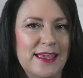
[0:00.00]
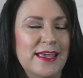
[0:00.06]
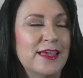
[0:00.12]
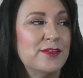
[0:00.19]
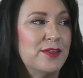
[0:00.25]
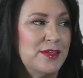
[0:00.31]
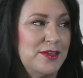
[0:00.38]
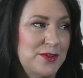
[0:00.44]

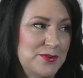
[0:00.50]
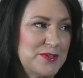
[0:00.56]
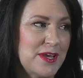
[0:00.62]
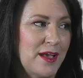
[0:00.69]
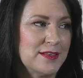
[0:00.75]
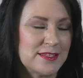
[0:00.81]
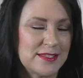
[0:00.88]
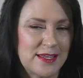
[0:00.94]
in the
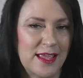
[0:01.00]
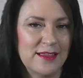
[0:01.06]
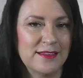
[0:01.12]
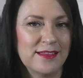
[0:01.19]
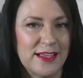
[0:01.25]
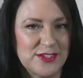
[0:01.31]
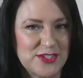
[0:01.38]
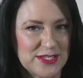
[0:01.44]
Utah
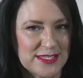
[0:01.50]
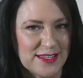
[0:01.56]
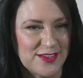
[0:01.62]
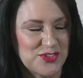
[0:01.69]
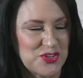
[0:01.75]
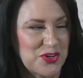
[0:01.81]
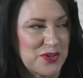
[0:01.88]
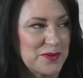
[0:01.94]
State
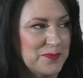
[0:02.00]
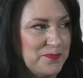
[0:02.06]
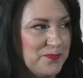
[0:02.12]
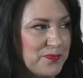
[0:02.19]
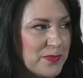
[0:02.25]
Legislature.